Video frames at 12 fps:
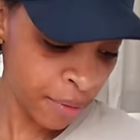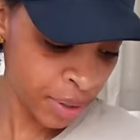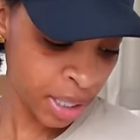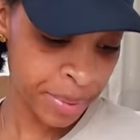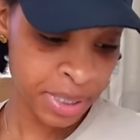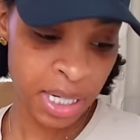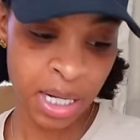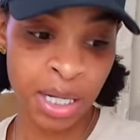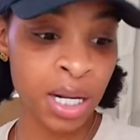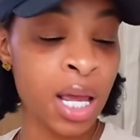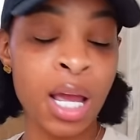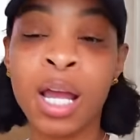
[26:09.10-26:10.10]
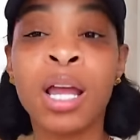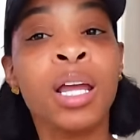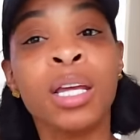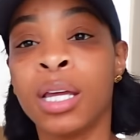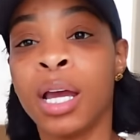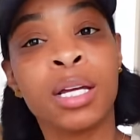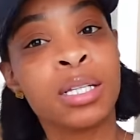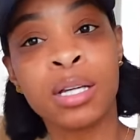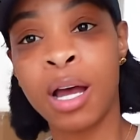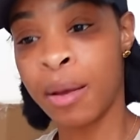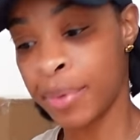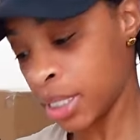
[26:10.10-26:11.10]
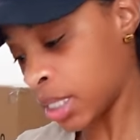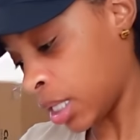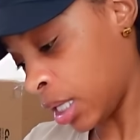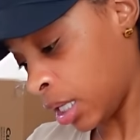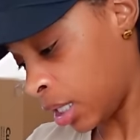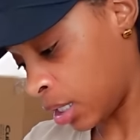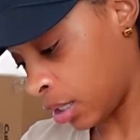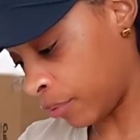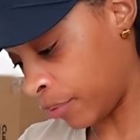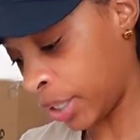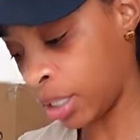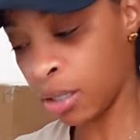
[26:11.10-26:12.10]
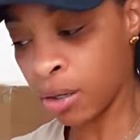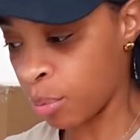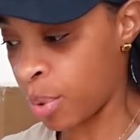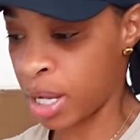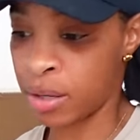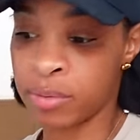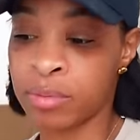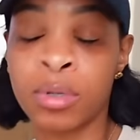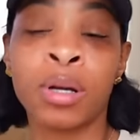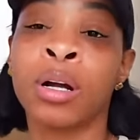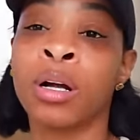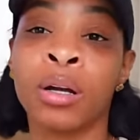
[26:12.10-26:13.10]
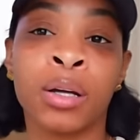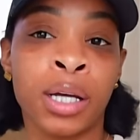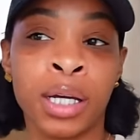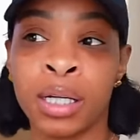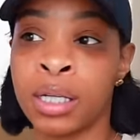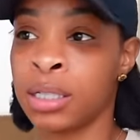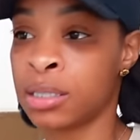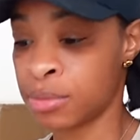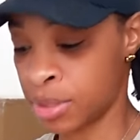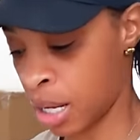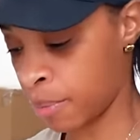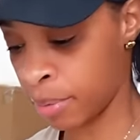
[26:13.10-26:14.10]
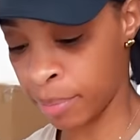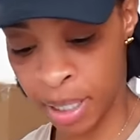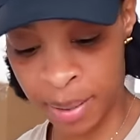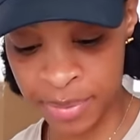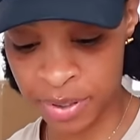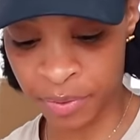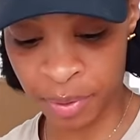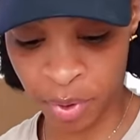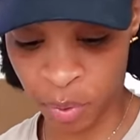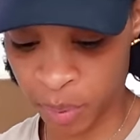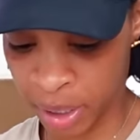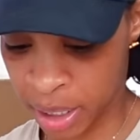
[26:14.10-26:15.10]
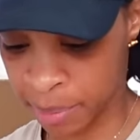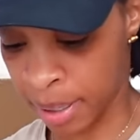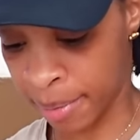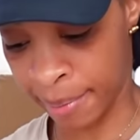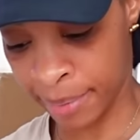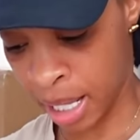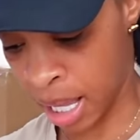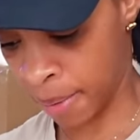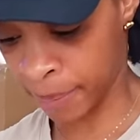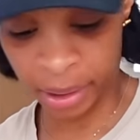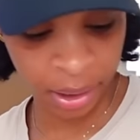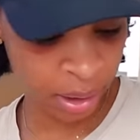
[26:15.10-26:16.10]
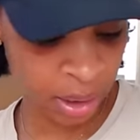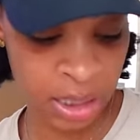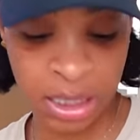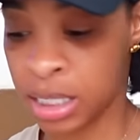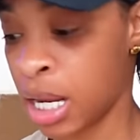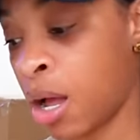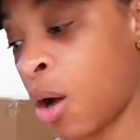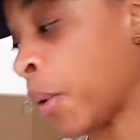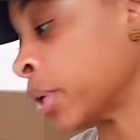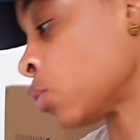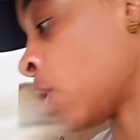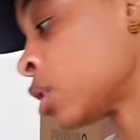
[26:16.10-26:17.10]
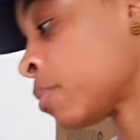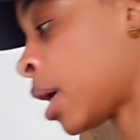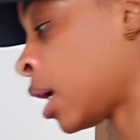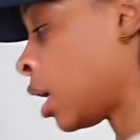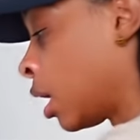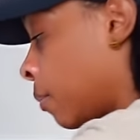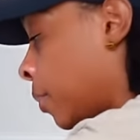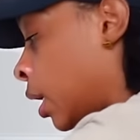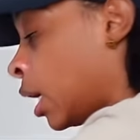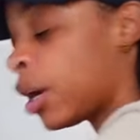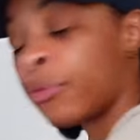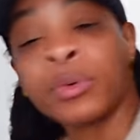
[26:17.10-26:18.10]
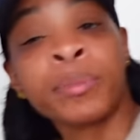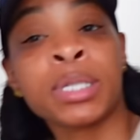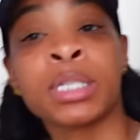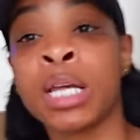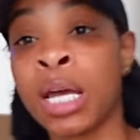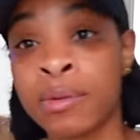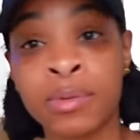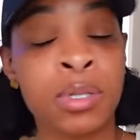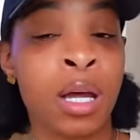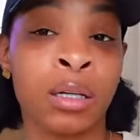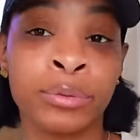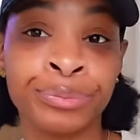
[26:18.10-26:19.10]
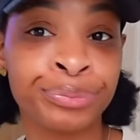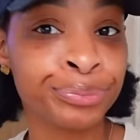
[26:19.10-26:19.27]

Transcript: from Amazon. Yes, y'all been seeing the video about the girl getting some type of bumps from her wig, blah, blah, blah. But listen, I always wash my hair. Be careful, be safe. So,